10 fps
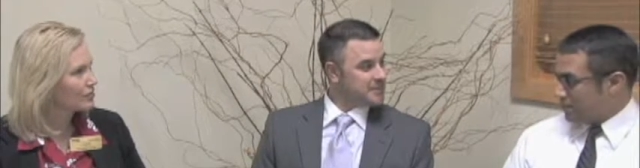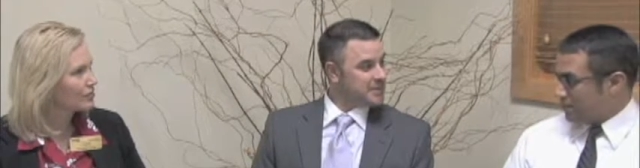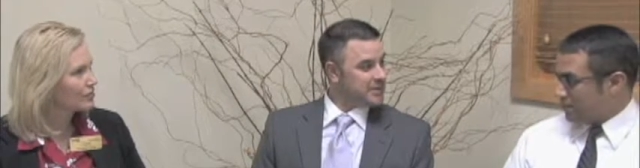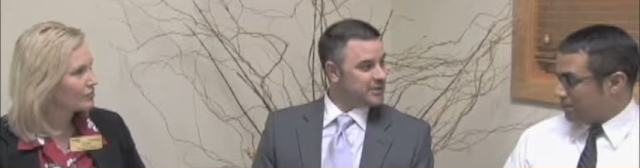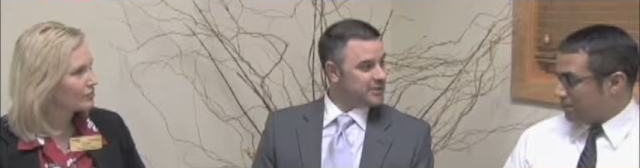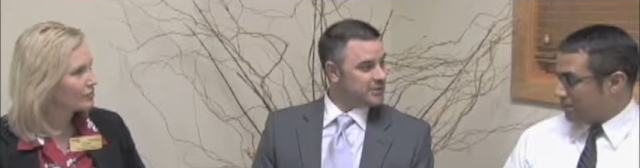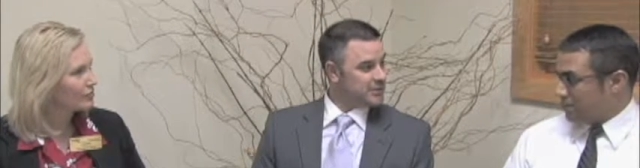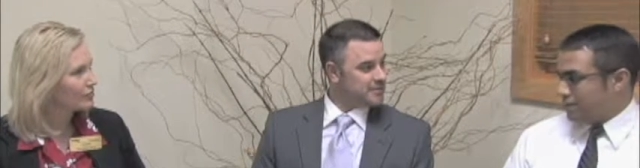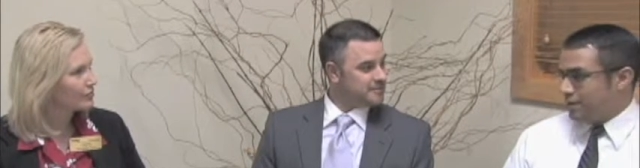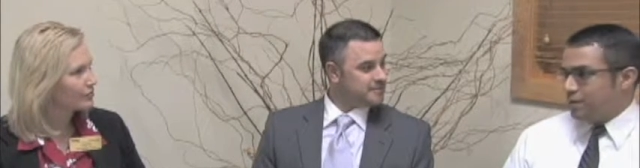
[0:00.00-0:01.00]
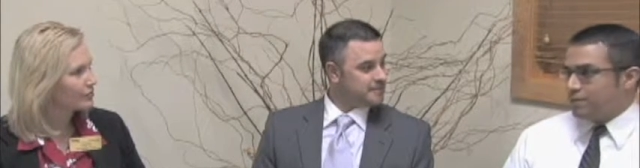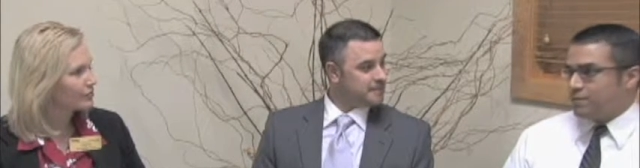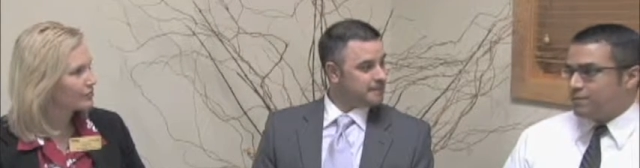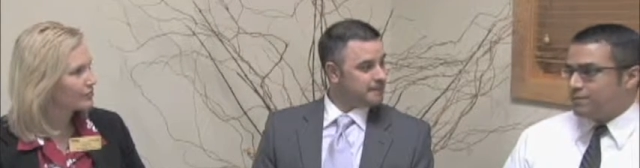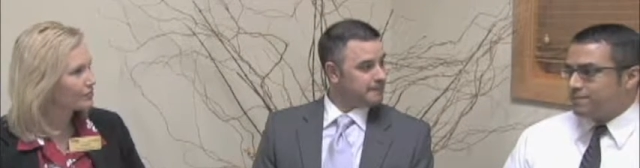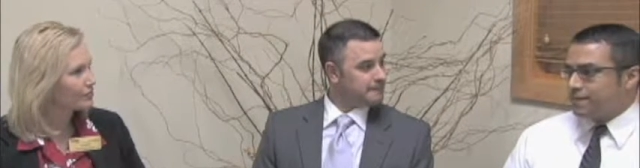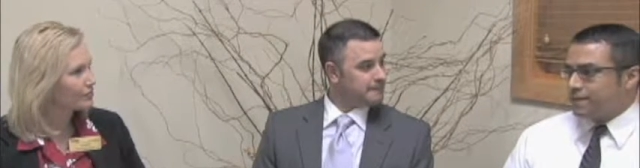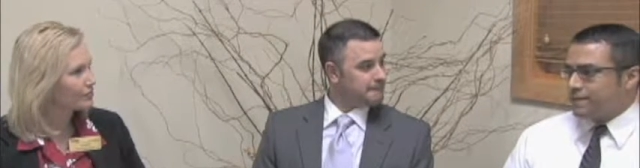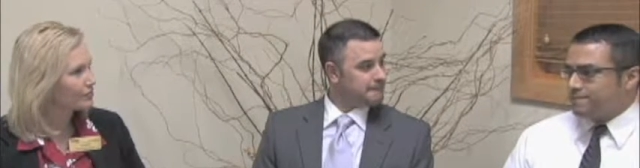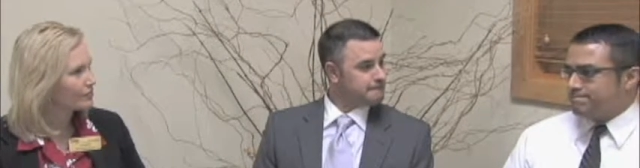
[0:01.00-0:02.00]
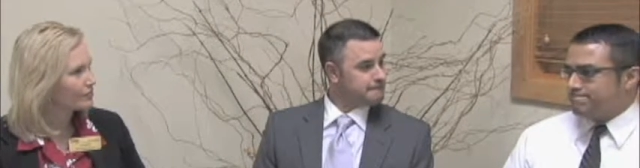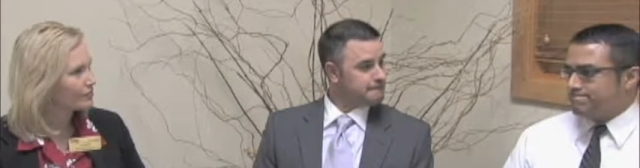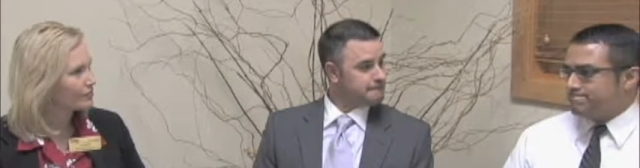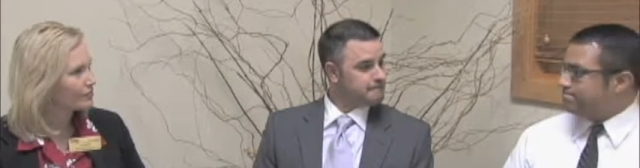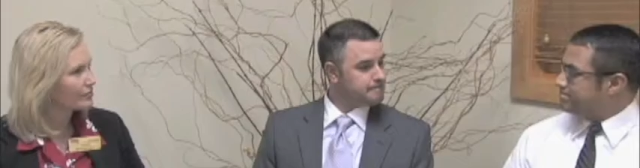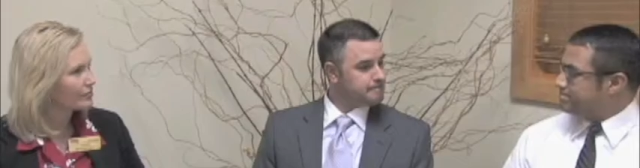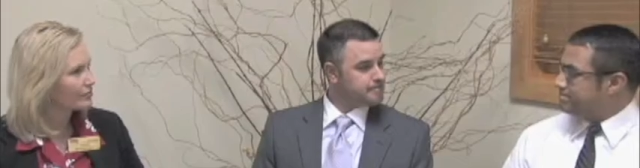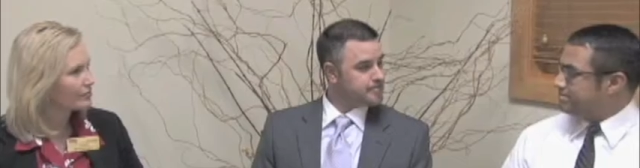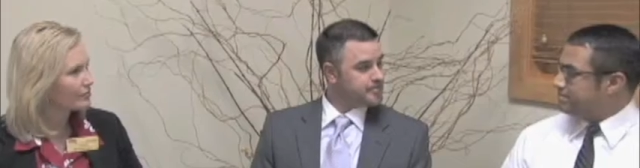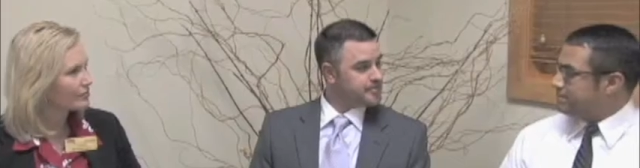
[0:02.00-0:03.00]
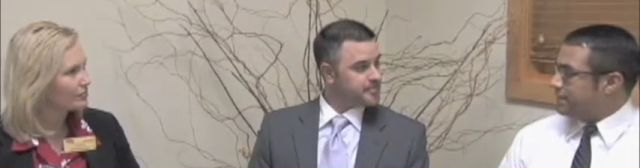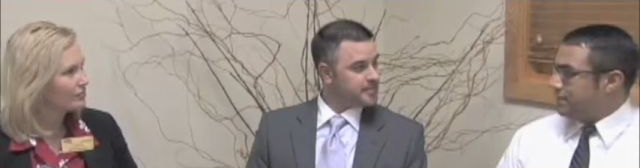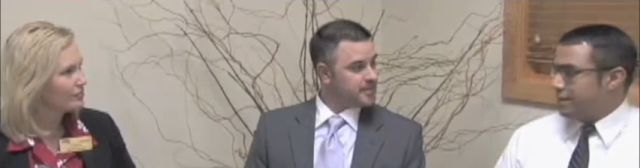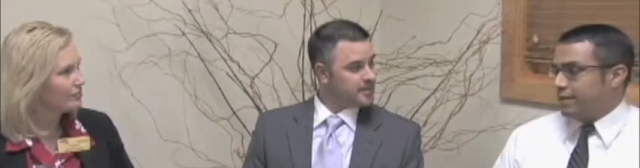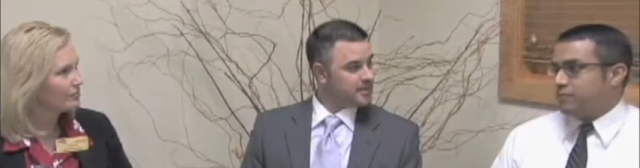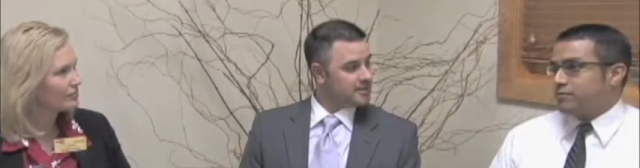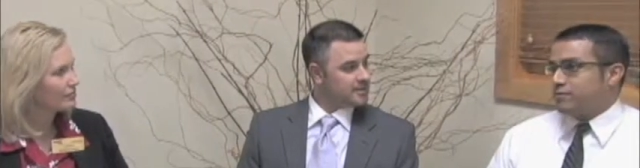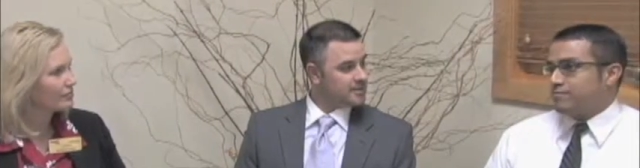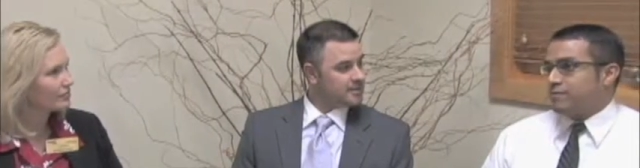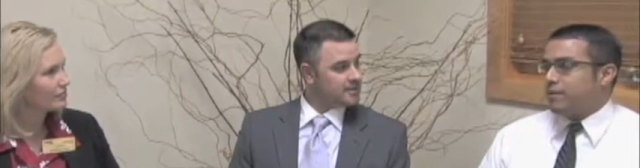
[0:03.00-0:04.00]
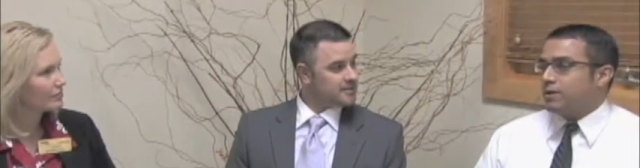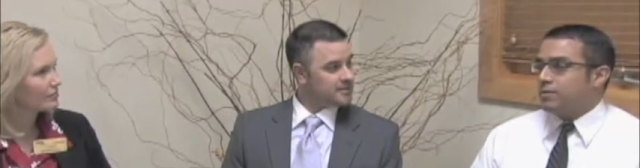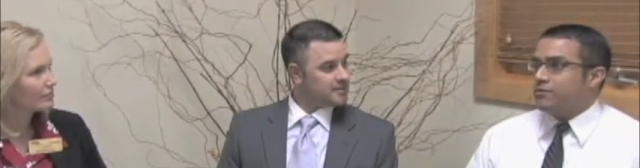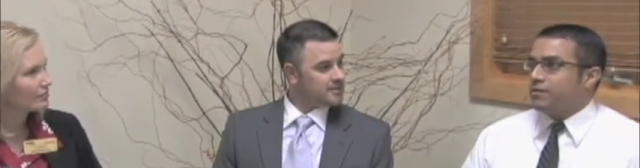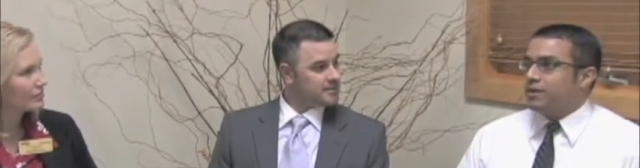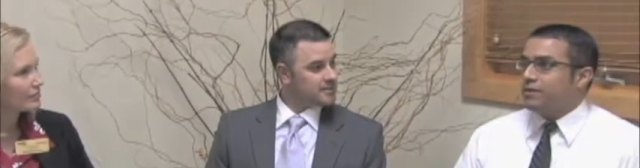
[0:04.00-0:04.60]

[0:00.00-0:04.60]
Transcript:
Speaker 1: What about you, Michelle? Well, um, I guess all I would say